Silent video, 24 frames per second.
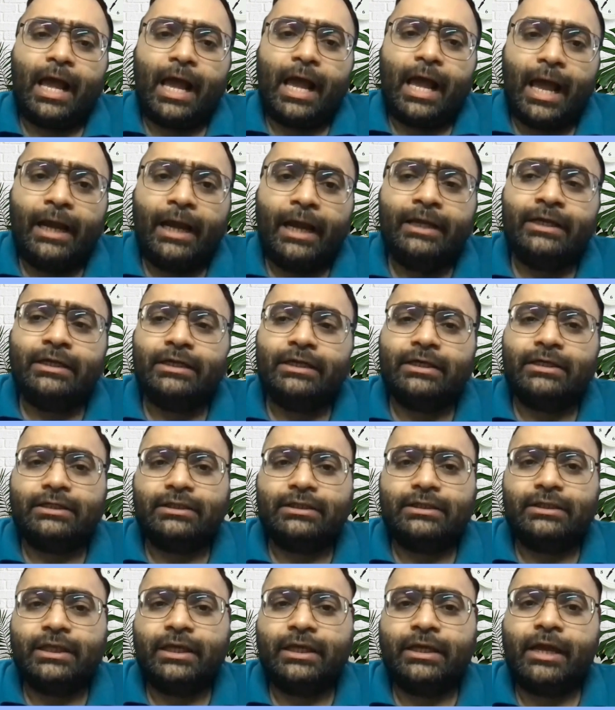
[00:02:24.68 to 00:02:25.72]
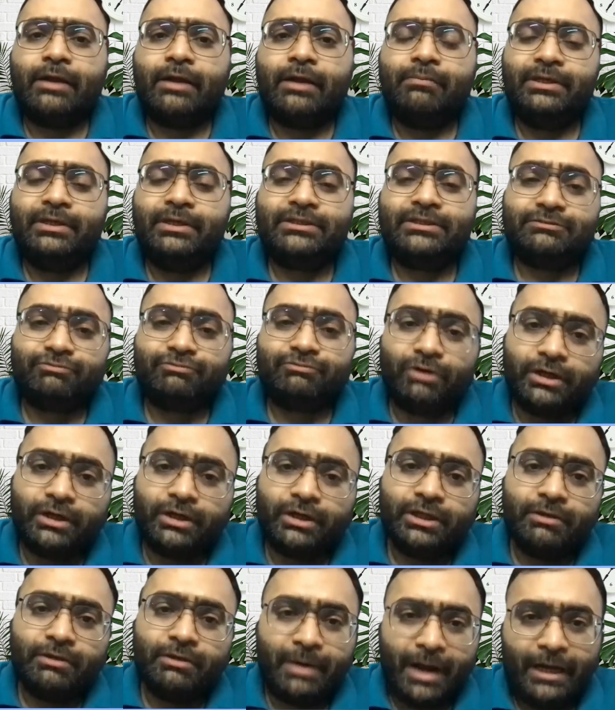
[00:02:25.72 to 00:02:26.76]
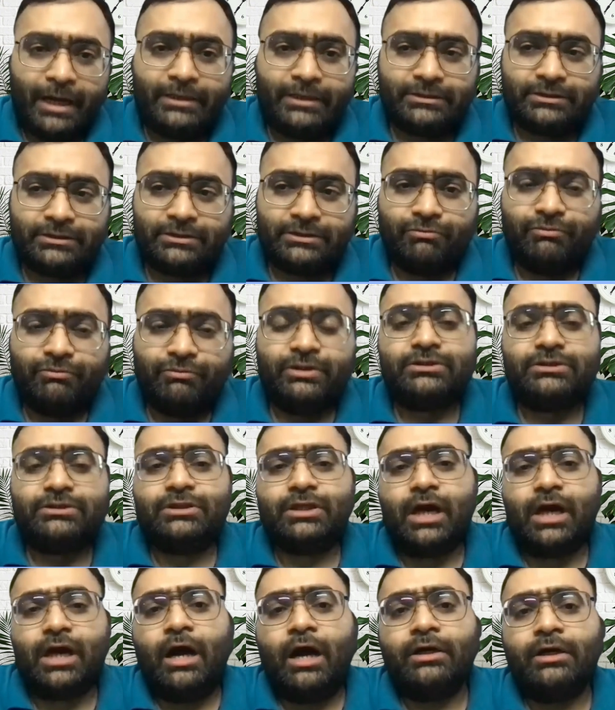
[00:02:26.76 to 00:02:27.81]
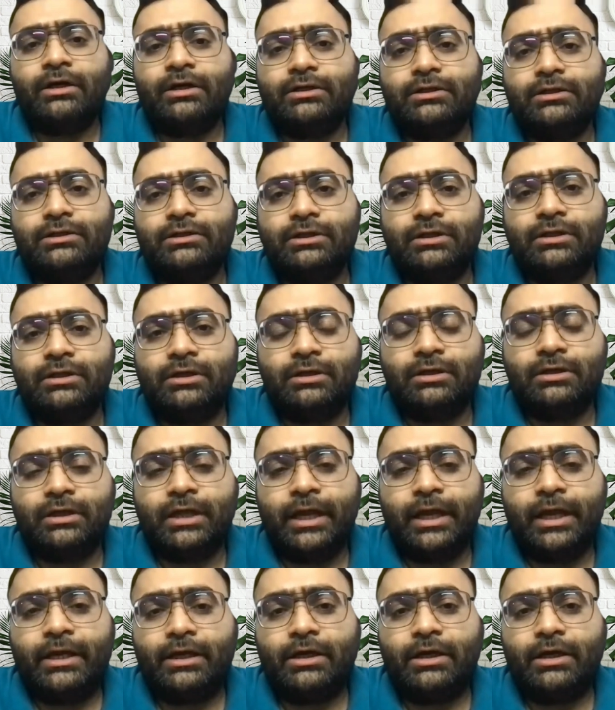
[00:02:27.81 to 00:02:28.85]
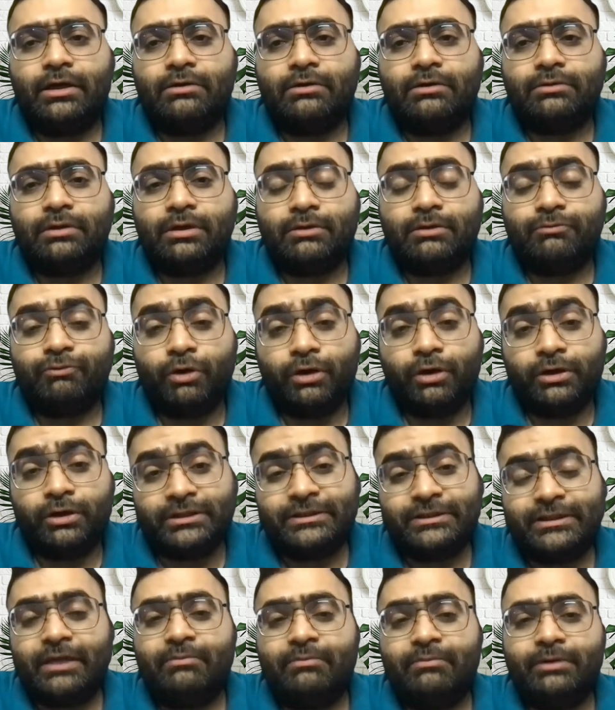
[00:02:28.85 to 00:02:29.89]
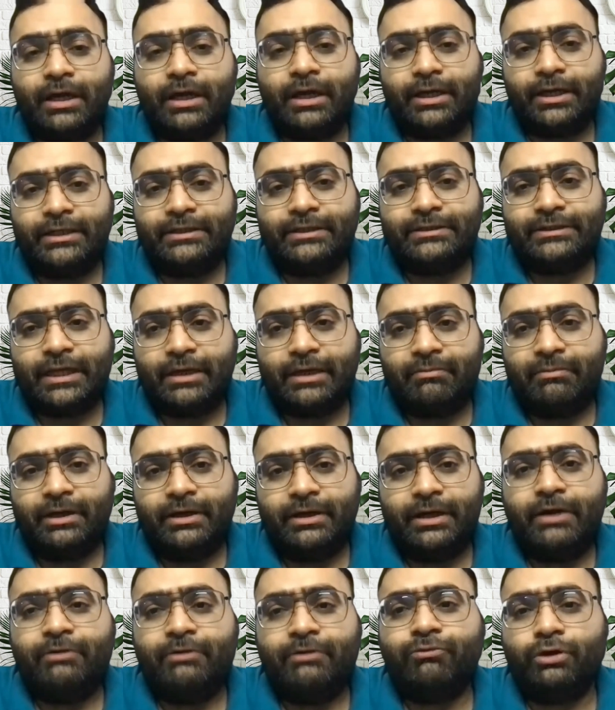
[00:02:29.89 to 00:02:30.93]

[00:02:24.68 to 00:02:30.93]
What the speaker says: And there can be further brands which are for the same target segment, right?